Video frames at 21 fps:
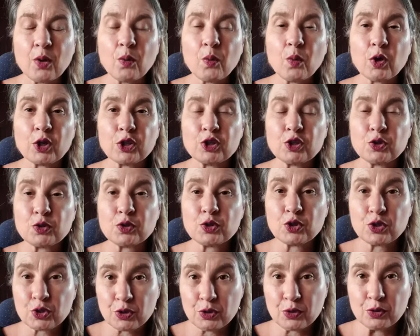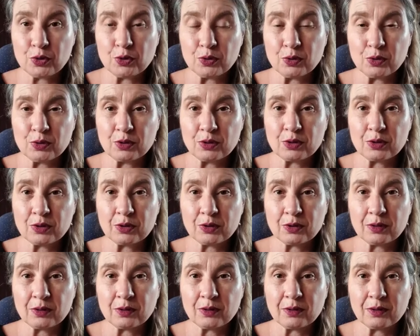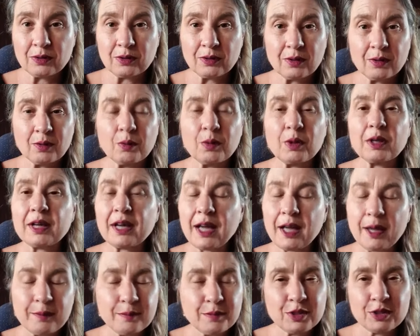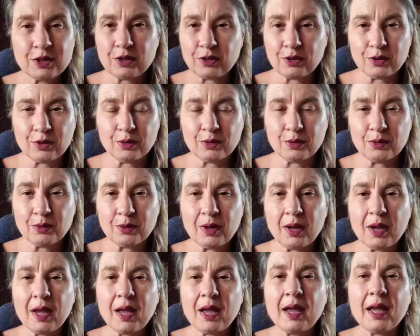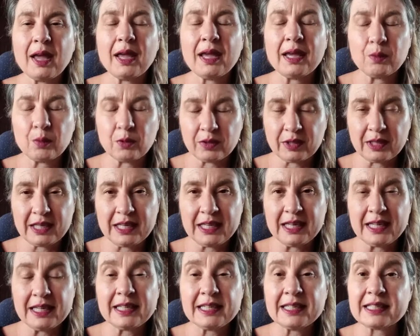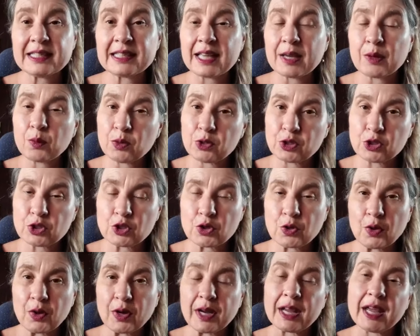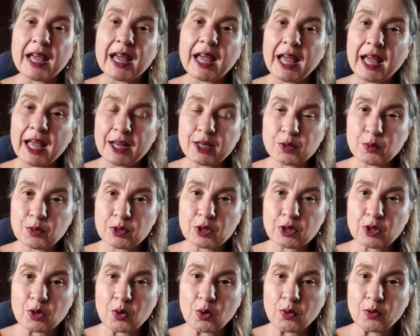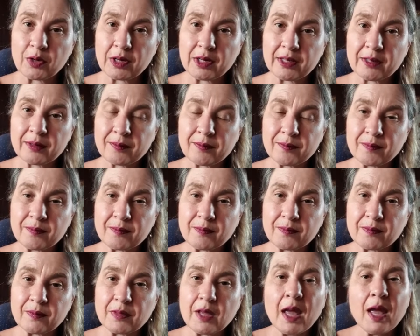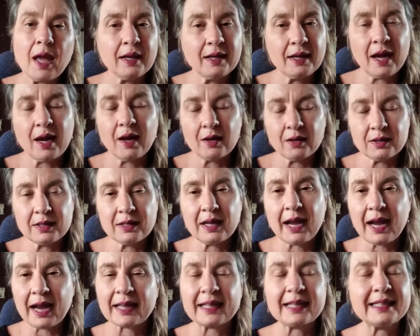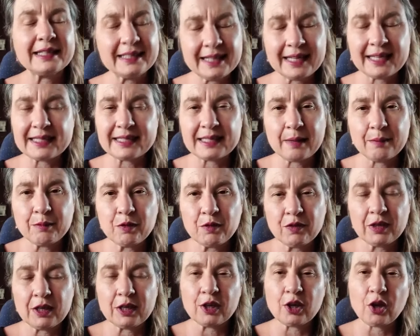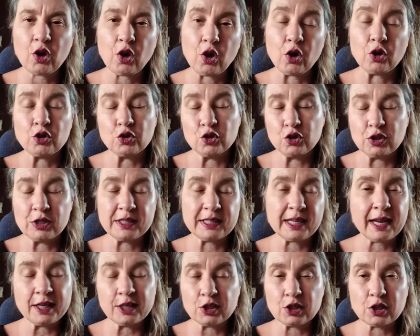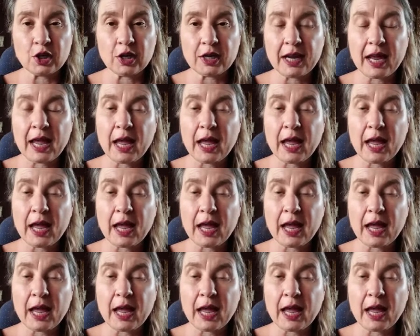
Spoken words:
What you choose will come to you with ease, with joy, and with glory. Now, I can hear some of you thinking, oh, you're just saying it's going to